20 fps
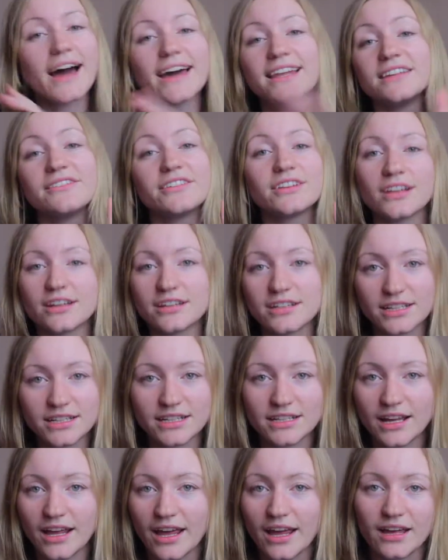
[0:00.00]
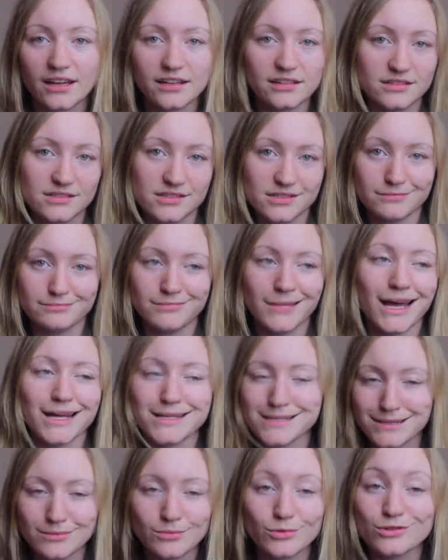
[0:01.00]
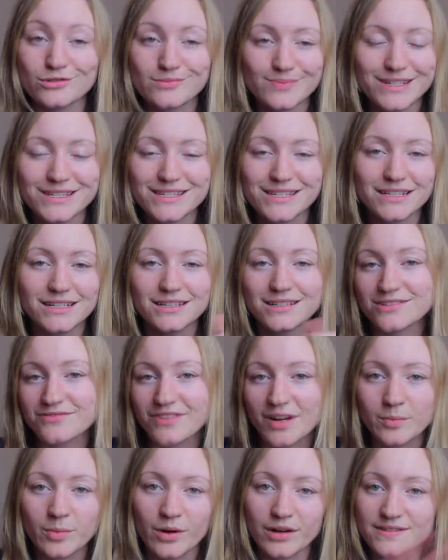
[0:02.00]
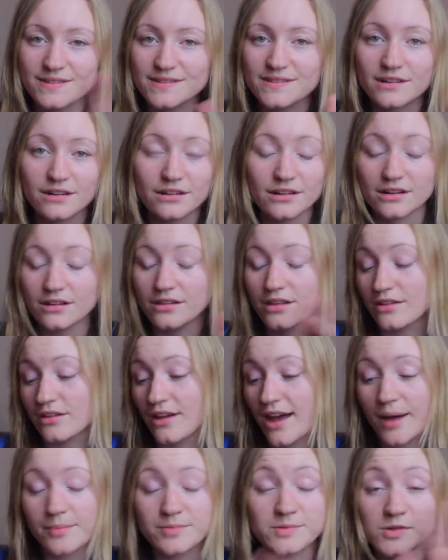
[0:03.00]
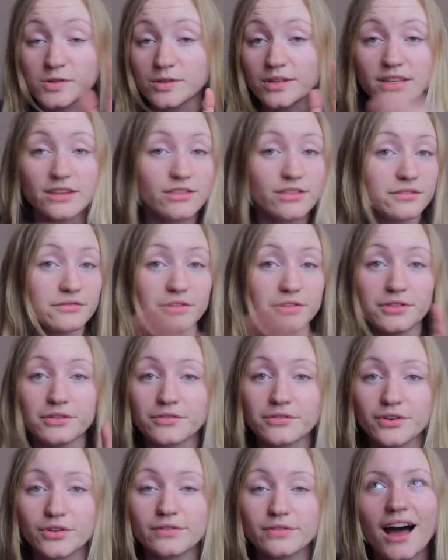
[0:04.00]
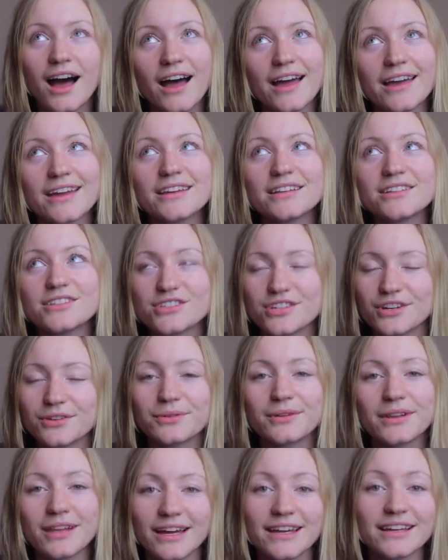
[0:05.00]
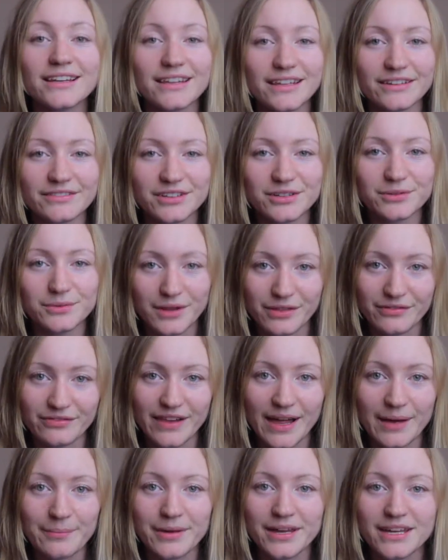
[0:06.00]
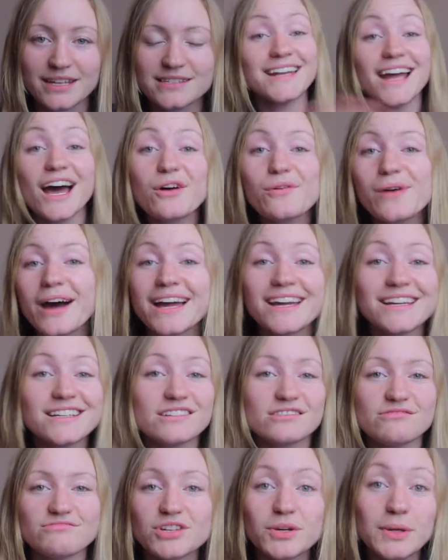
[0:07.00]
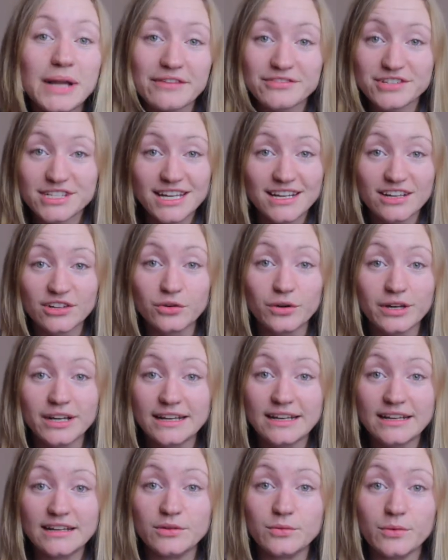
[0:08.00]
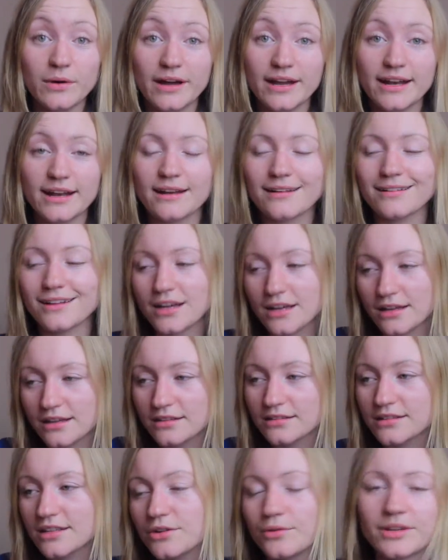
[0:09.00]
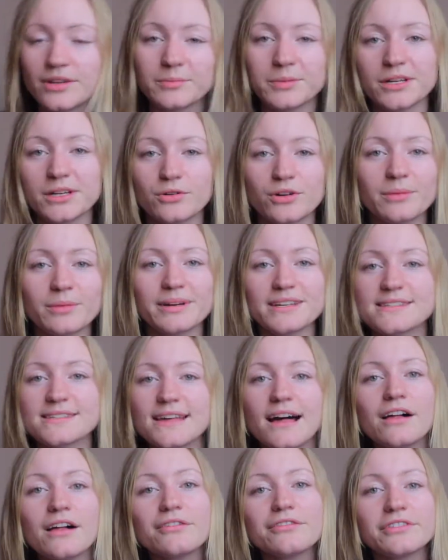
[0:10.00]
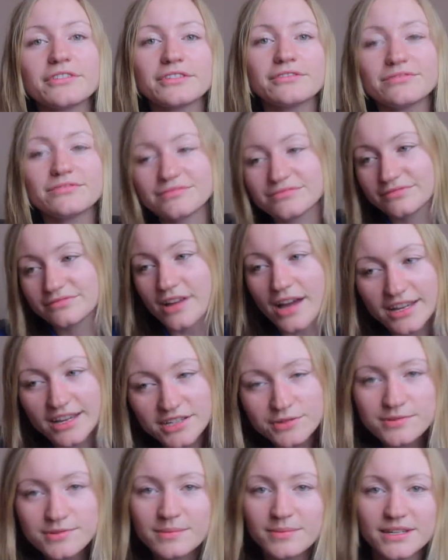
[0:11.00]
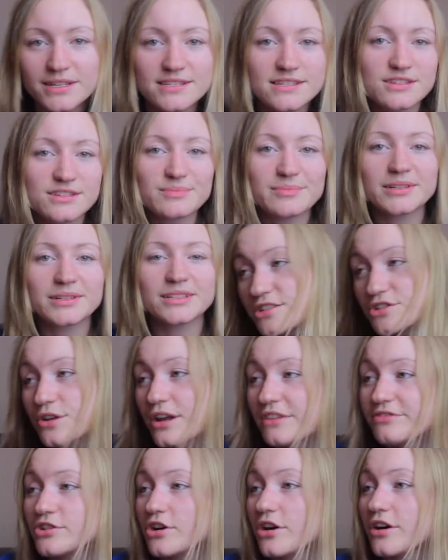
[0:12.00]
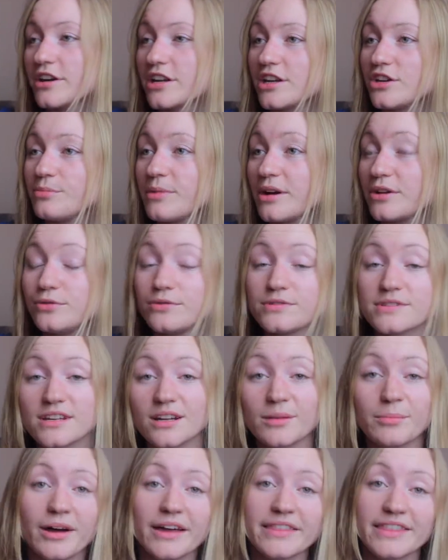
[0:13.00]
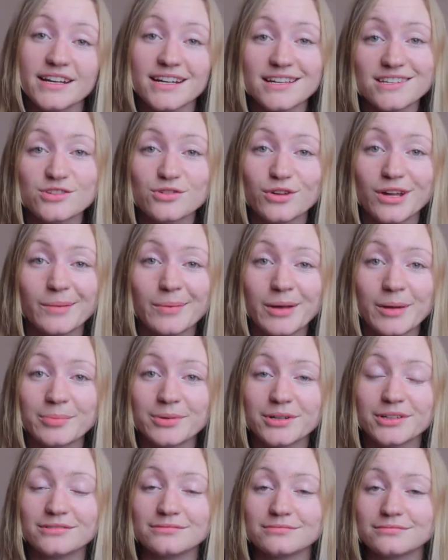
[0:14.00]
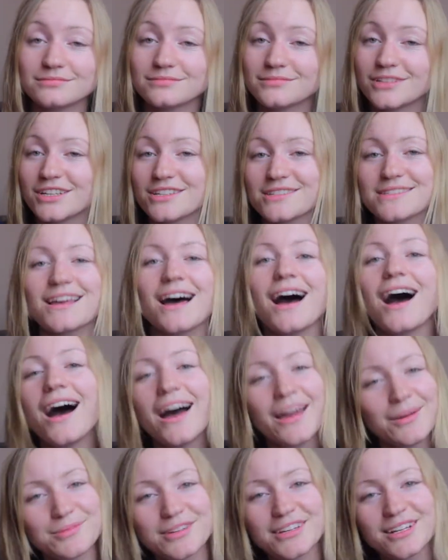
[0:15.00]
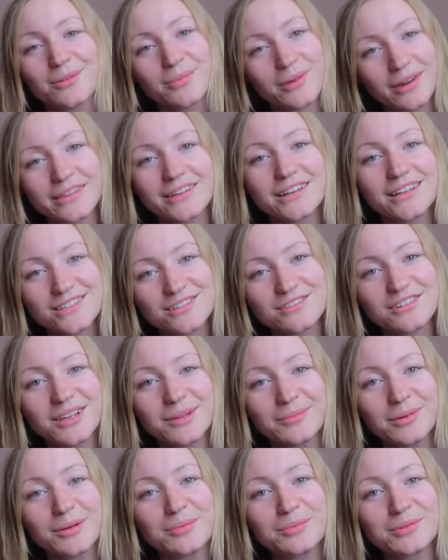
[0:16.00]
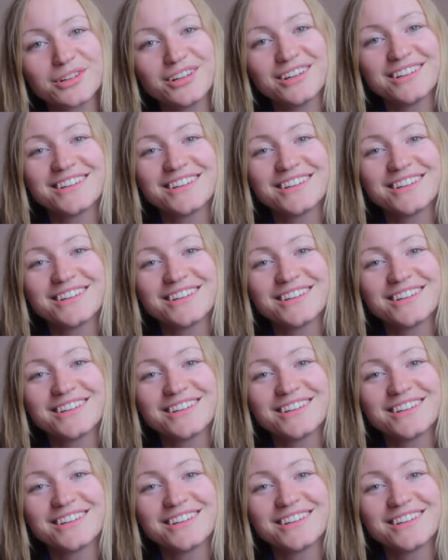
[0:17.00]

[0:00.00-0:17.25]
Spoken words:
I live in London, and as in most big cities, rent prices are absolutely through the roof. I don't like living with flatmates. Now, I don't have to get annoyed at anyone. I can only be annoyed at myself if I do something stupid. Don't have to argue about who's gonna buy the next toilet paper, because I'm gonna buy the next toilet paper.